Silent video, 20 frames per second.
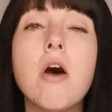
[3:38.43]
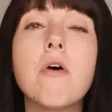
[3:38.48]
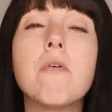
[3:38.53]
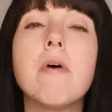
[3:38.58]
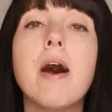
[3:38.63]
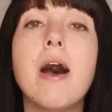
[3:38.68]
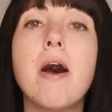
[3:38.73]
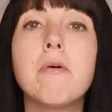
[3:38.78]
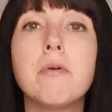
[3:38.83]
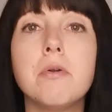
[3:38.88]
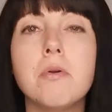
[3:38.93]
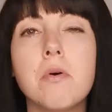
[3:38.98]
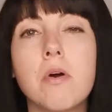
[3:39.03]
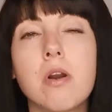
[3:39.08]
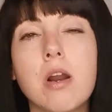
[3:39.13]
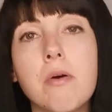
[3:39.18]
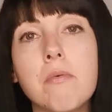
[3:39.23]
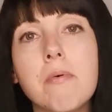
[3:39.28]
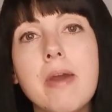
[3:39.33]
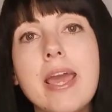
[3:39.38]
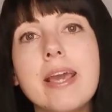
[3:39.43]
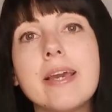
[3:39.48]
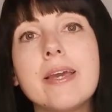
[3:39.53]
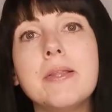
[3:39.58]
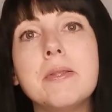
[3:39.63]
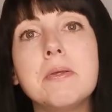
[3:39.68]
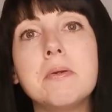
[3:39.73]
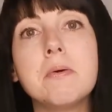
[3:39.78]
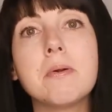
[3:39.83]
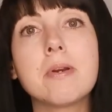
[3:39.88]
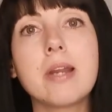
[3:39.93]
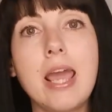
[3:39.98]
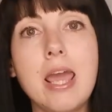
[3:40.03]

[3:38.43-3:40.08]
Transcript: while you're awake and you're